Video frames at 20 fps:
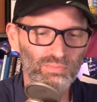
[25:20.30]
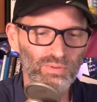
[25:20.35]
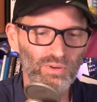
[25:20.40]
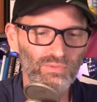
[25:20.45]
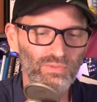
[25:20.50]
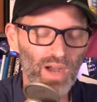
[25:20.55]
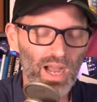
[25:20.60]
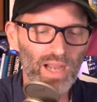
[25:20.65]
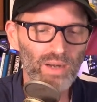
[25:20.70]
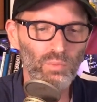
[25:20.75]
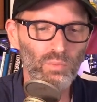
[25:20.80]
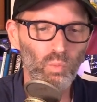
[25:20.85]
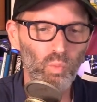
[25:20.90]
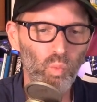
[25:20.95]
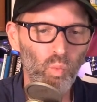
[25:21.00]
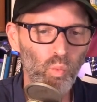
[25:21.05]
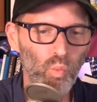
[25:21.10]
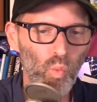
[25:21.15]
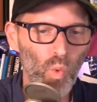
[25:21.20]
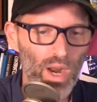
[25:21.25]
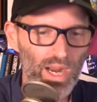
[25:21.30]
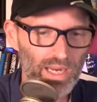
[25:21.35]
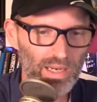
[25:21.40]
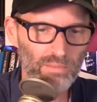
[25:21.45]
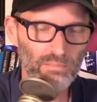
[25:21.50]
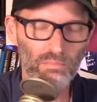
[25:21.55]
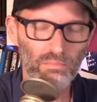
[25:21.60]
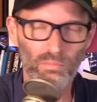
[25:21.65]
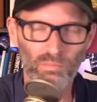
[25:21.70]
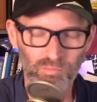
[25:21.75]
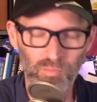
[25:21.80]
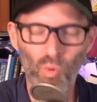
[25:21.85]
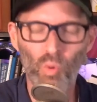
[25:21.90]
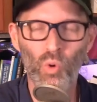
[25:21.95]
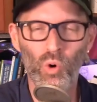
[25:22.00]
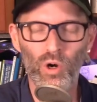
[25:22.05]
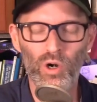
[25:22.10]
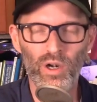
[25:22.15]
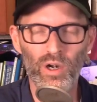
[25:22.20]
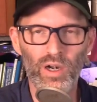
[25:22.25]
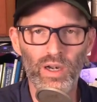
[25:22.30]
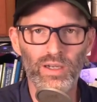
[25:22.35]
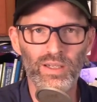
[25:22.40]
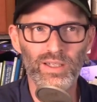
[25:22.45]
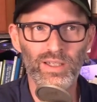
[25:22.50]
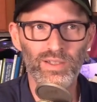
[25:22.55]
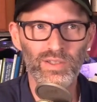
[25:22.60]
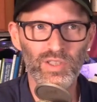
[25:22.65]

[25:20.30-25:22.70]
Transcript: provide way more